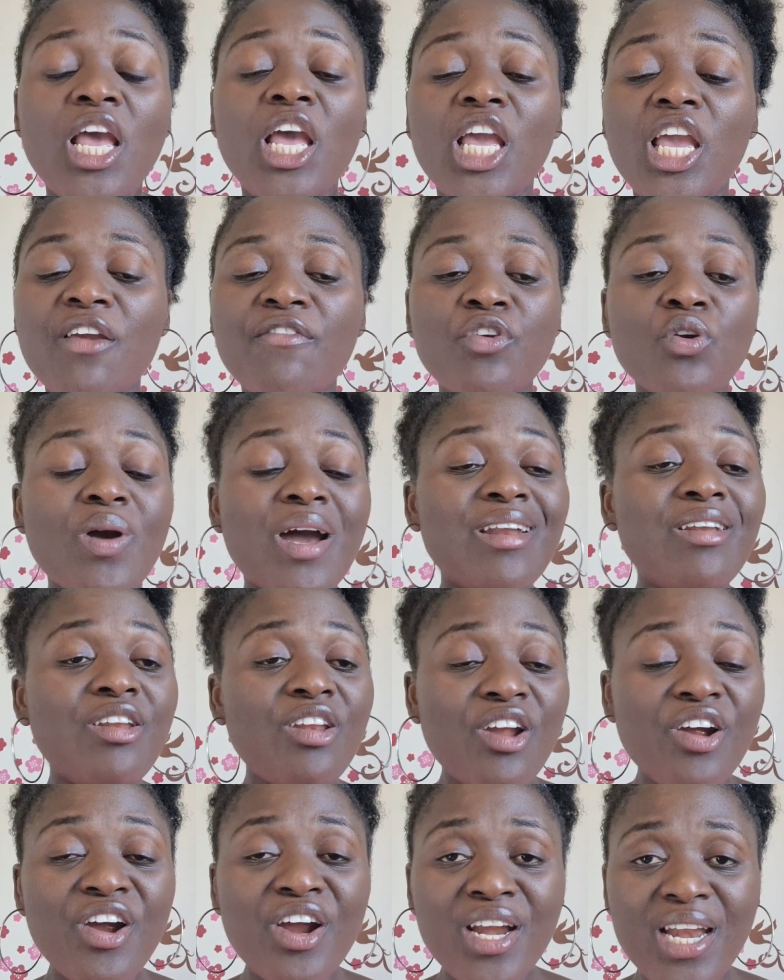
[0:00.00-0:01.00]
If you can
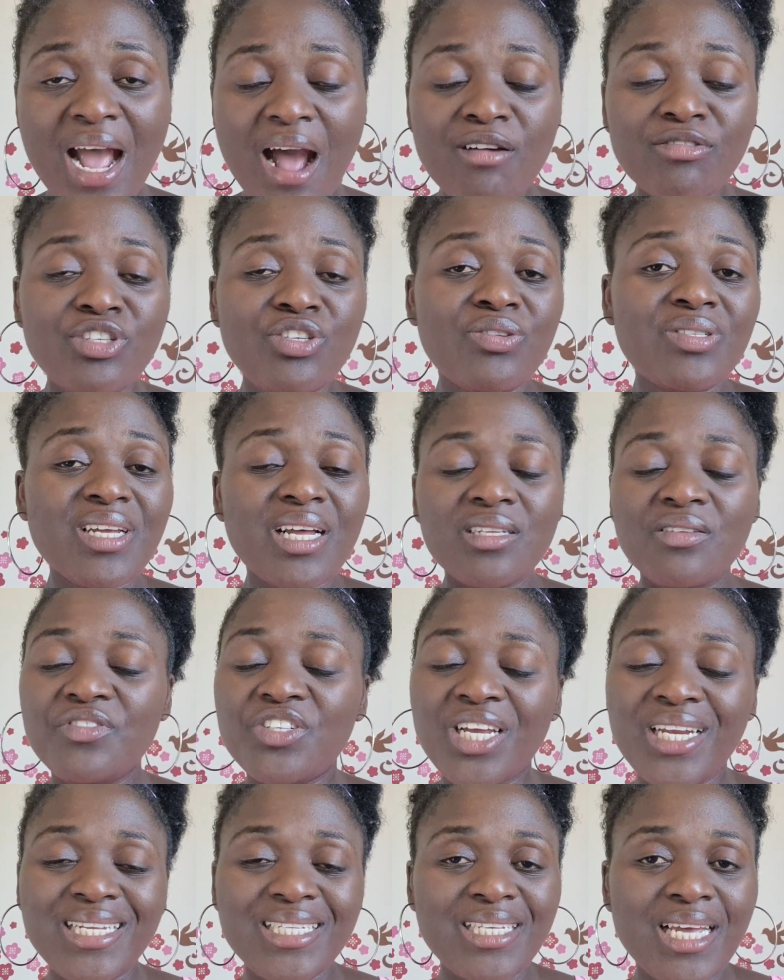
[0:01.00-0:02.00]
learn how to use
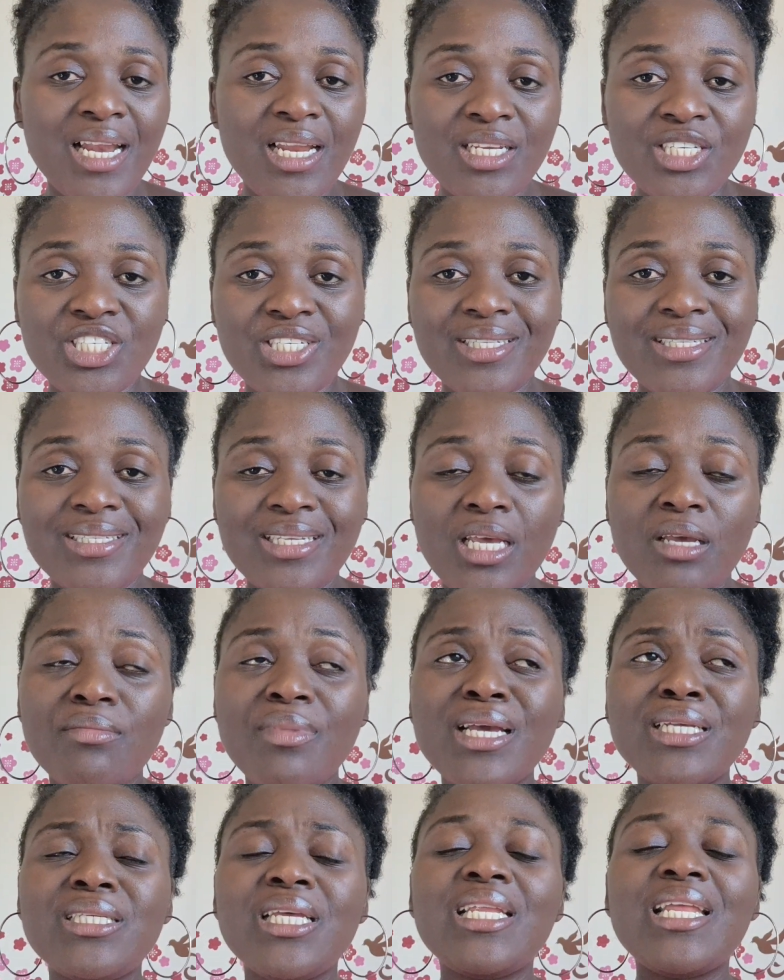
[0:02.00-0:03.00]
artificial intelligence, it
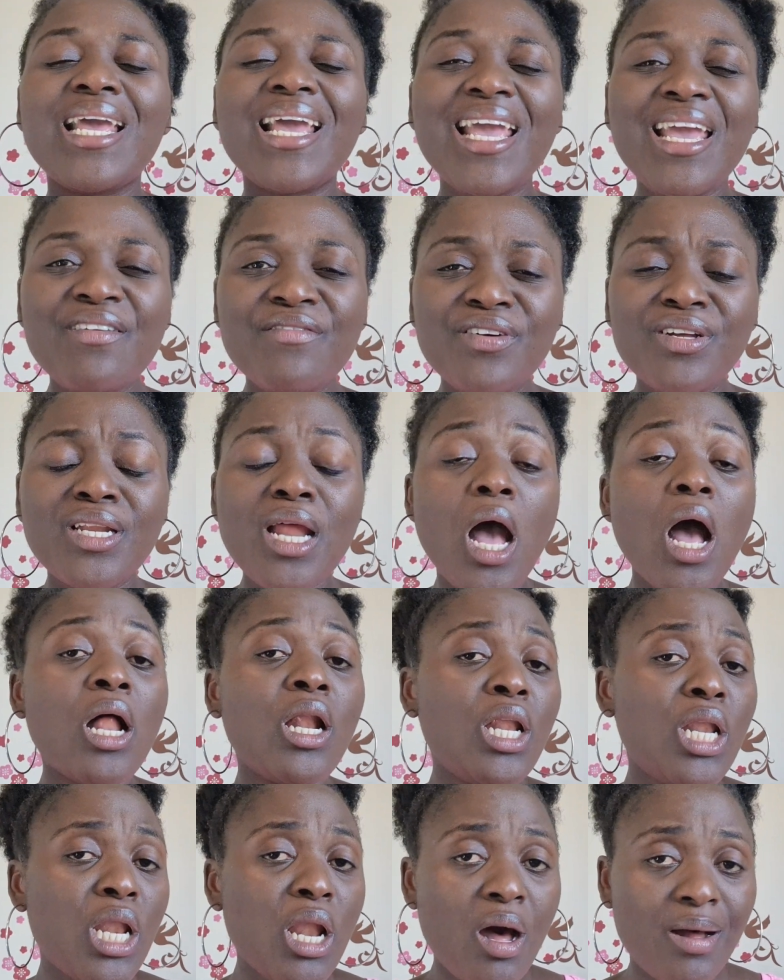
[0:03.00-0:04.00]
makes it even a
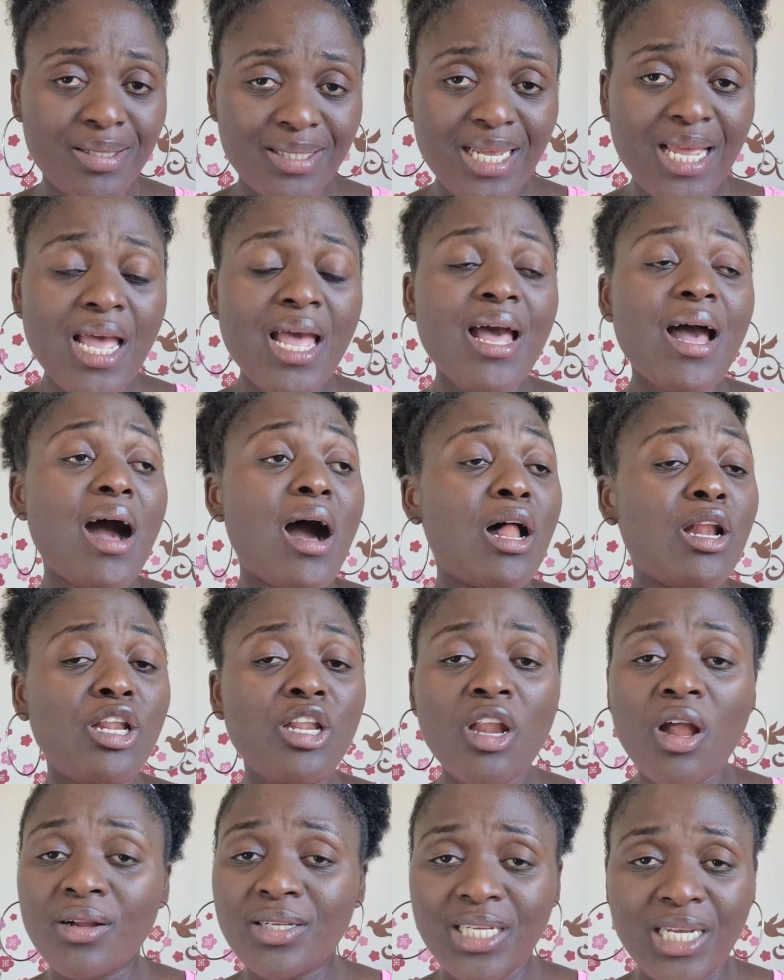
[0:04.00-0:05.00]

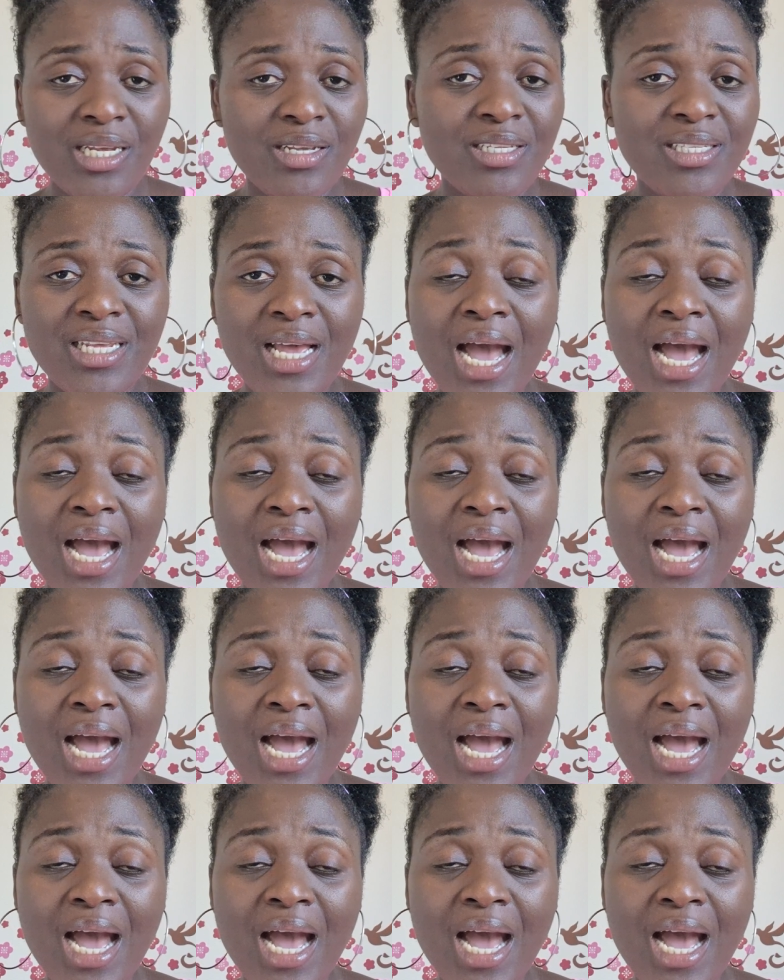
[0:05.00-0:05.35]
lot easier.